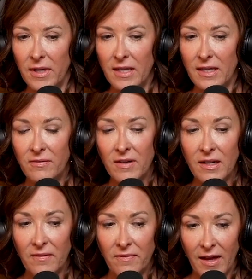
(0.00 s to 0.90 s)
Even
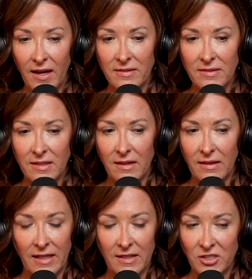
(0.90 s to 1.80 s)
if that's
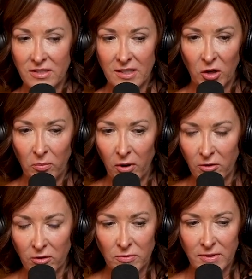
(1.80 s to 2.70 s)
like, let's just say your
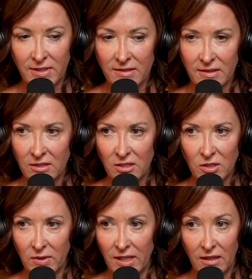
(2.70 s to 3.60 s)
partner is resistant to
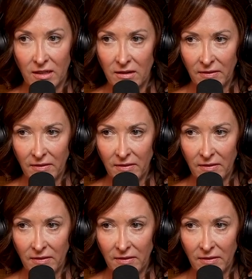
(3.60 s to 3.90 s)
doing any of